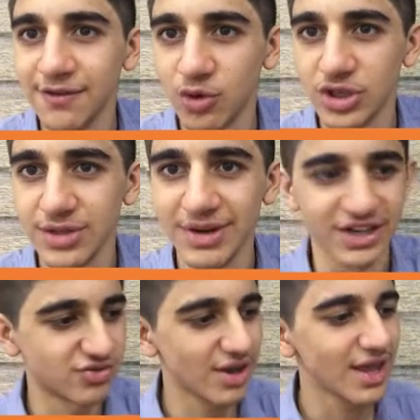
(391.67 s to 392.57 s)
40
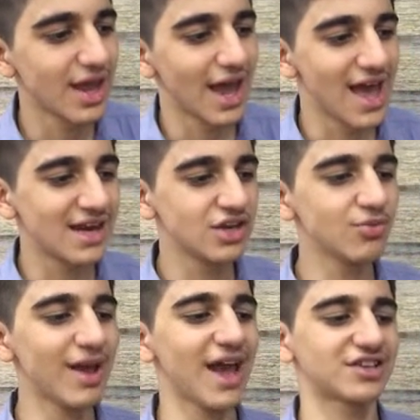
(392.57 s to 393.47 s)
minutes, right? And
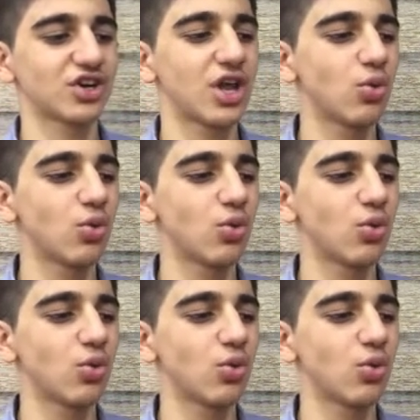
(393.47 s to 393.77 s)
you may ask, okay,